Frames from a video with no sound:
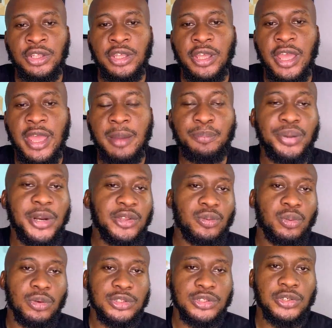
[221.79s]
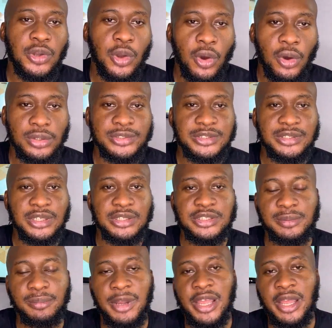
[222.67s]
Empress was hot,
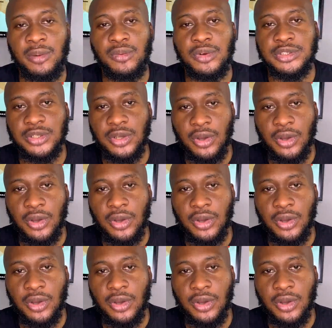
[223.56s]
Timaya was